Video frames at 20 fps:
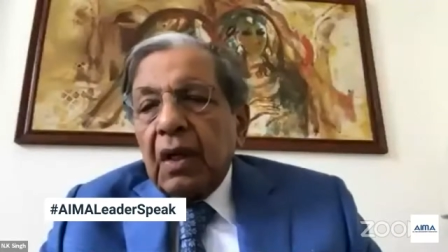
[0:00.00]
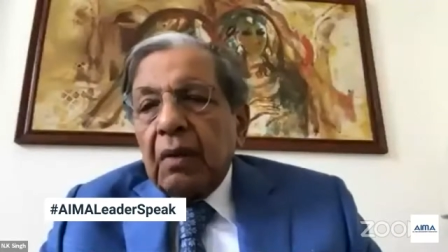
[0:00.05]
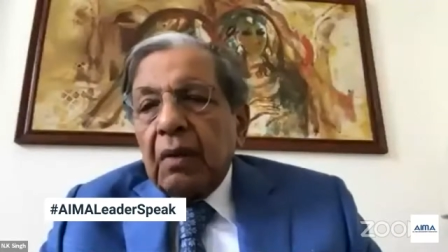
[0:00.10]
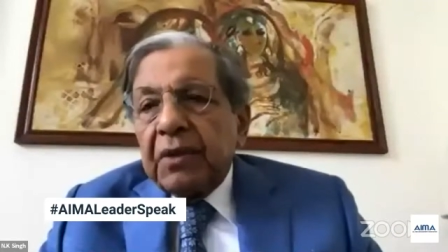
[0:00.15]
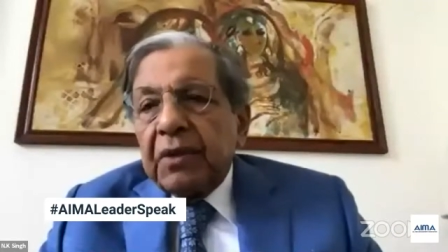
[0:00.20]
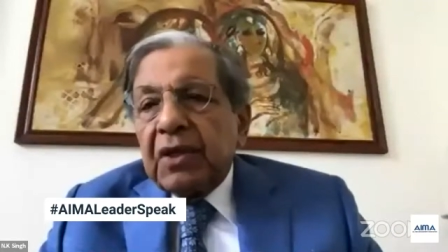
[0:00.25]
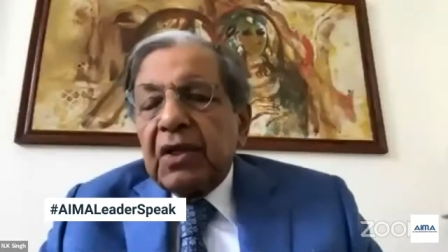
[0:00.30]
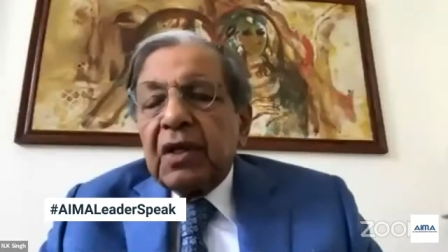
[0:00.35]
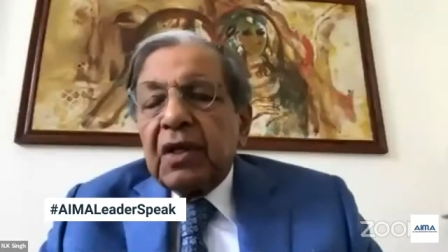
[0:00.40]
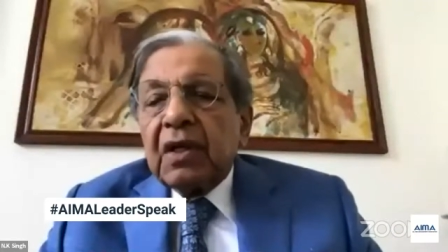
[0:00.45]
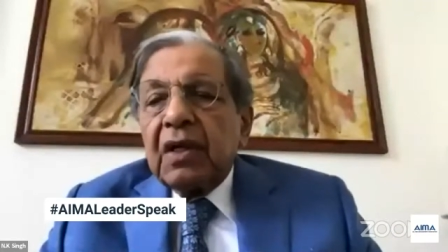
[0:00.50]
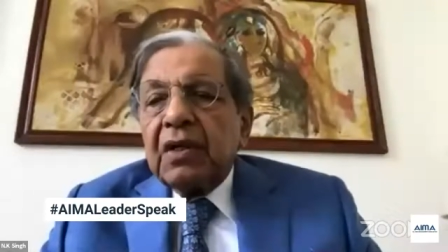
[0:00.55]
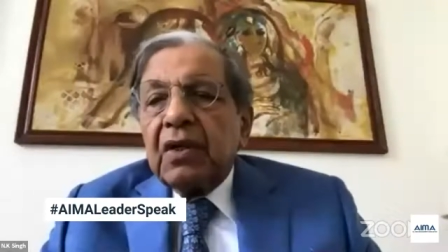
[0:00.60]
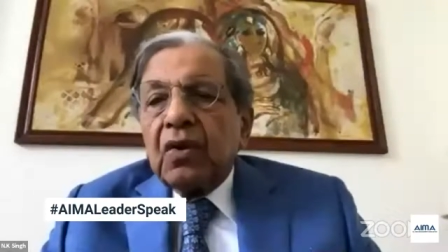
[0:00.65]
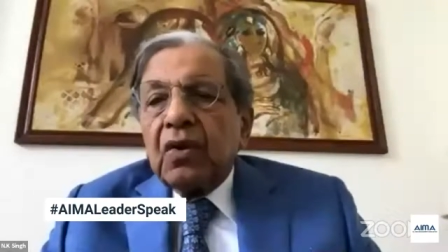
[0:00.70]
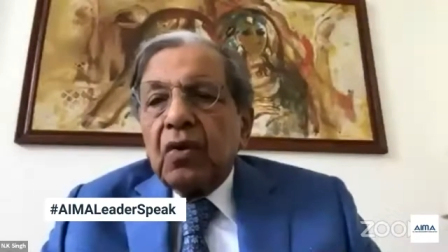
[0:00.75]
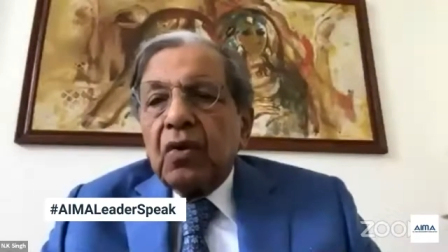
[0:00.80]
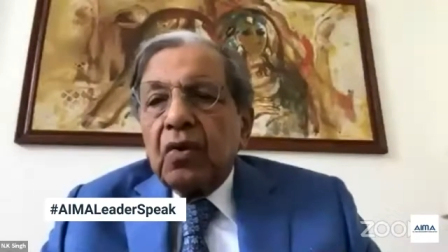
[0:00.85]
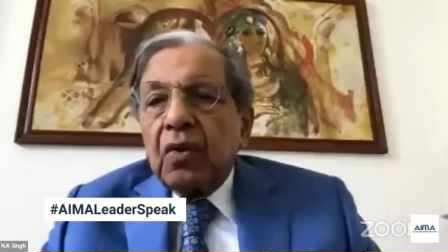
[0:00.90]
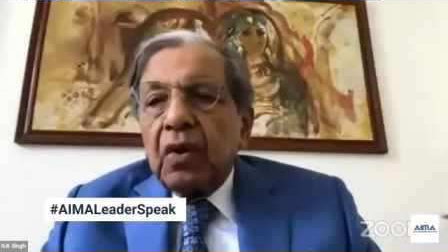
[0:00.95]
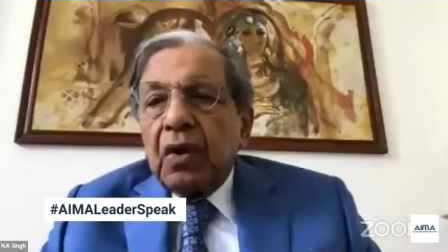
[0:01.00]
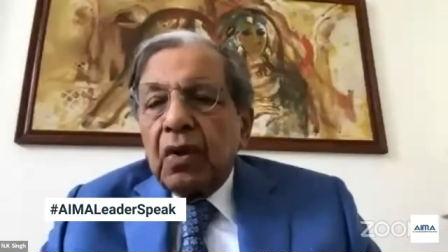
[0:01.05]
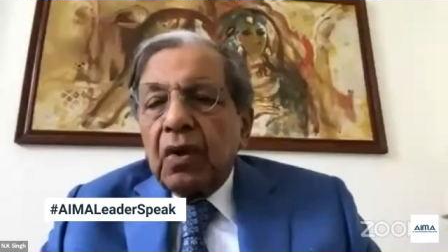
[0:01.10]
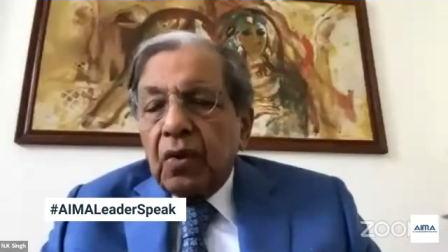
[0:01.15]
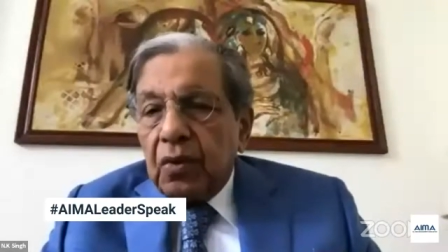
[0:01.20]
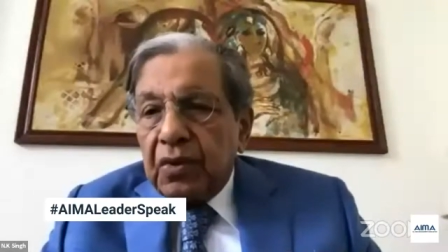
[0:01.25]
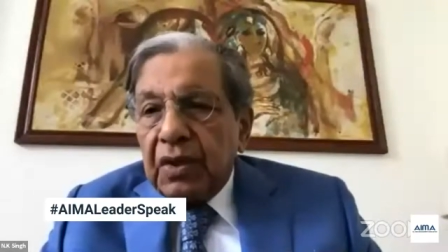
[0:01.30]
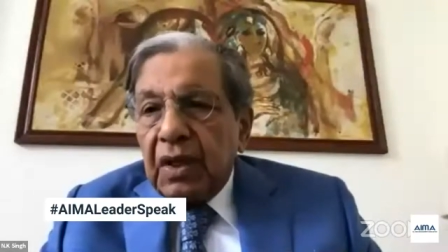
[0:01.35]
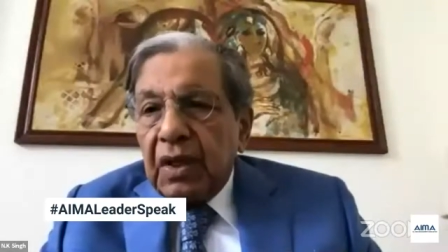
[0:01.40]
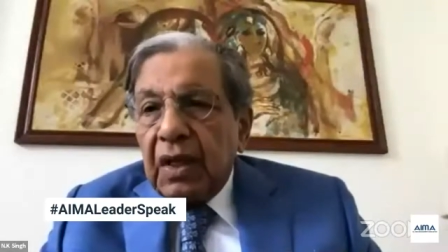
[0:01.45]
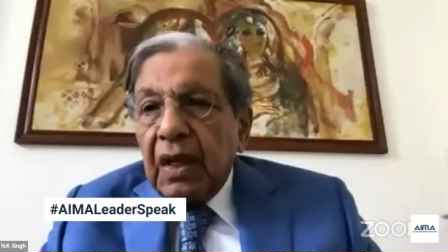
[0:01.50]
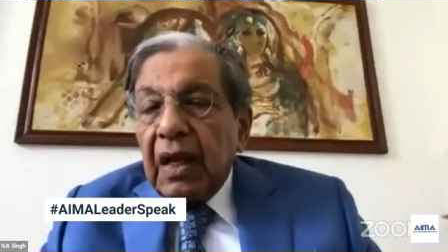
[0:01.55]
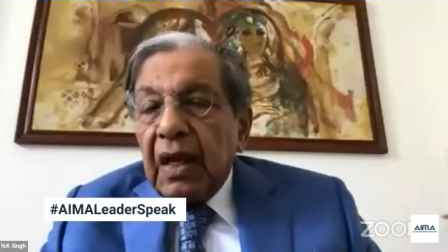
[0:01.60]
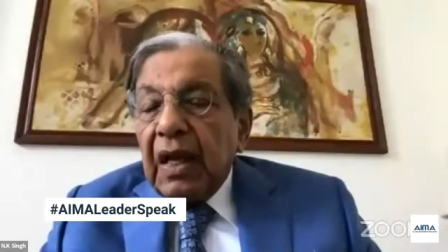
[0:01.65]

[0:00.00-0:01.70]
particularly rosy.